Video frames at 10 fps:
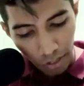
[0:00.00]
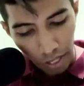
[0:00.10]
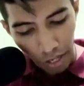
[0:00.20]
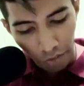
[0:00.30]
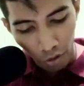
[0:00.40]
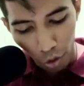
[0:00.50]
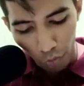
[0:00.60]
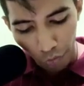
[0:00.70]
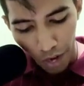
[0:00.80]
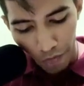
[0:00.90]
it will go to
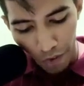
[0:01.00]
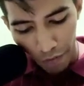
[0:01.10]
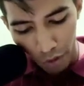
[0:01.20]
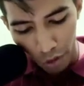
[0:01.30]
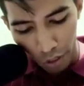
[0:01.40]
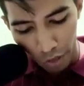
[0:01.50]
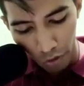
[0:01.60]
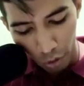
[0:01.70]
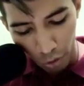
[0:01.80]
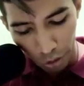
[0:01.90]
5, 5 is odd, it will
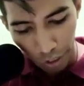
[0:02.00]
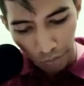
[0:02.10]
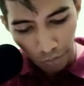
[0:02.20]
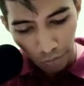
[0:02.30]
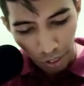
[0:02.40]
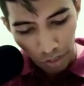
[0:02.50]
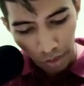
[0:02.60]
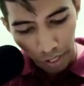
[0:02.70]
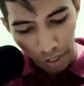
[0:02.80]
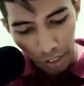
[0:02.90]
go to here. And
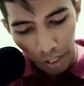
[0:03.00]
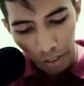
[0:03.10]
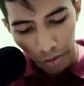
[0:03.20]
then here